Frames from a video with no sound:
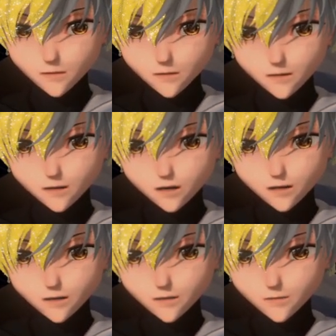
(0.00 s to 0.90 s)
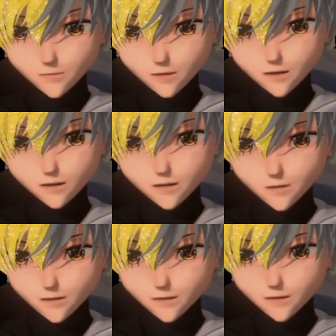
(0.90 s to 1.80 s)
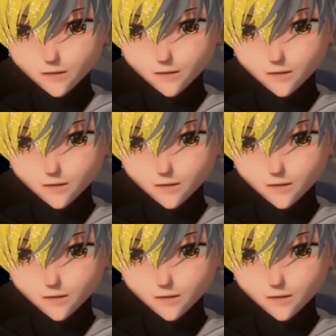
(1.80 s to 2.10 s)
it changes very drastically.